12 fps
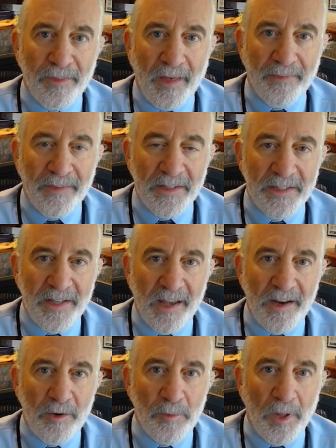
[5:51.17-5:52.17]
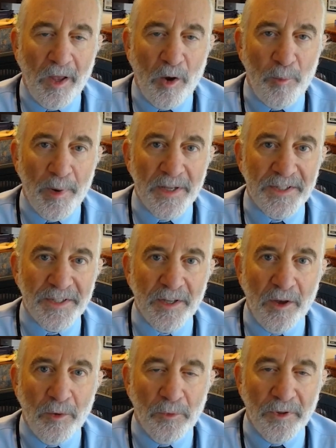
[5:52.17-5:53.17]
that these data will help
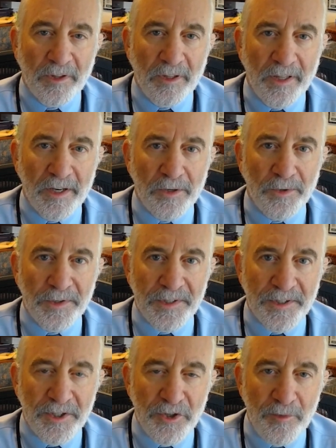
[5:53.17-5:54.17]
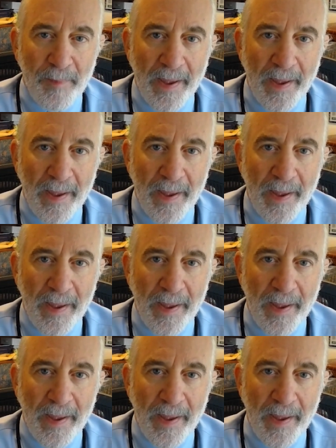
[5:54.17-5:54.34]
us with clinical decision